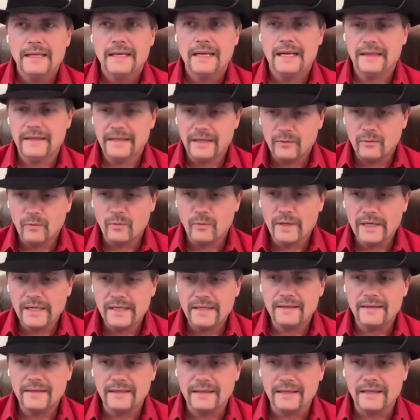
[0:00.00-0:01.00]
and they read
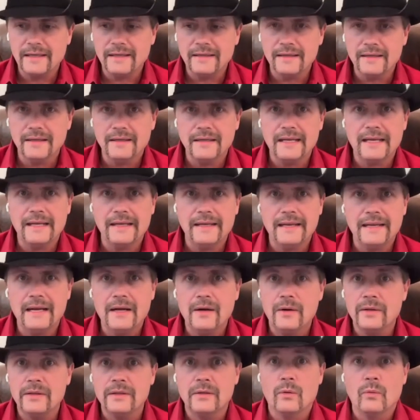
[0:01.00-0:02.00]
it again, and
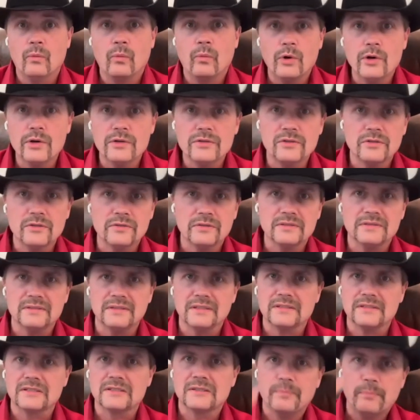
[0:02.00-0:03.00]
now the words are just
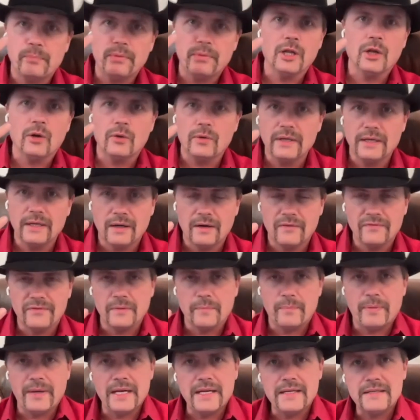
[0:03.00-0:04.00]
exploding off the
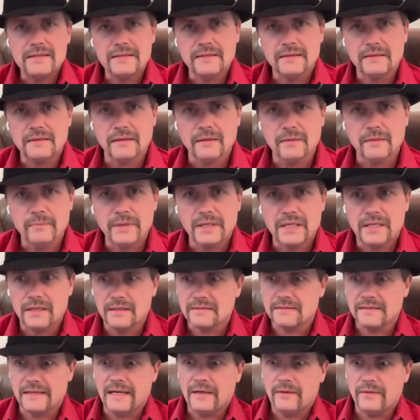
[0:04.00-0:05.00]
page at them
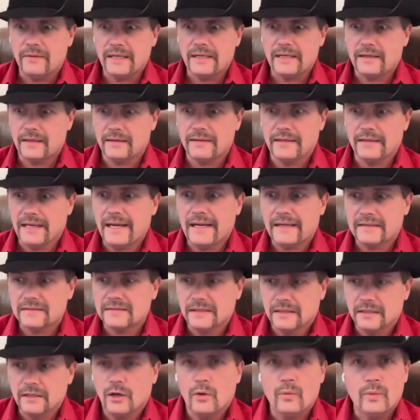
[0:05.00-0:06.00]
because now they
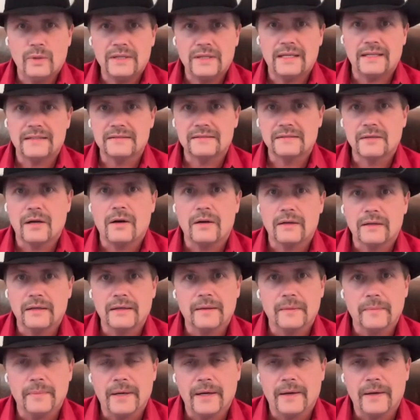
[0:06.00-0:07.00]
actually know what that's talking
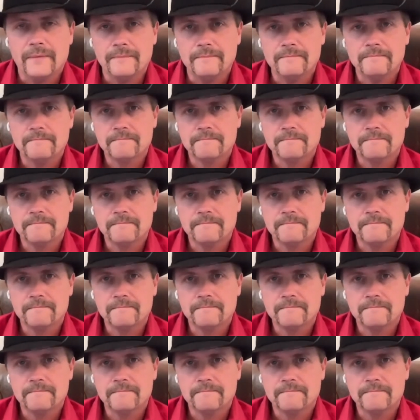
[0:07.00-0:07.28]
about.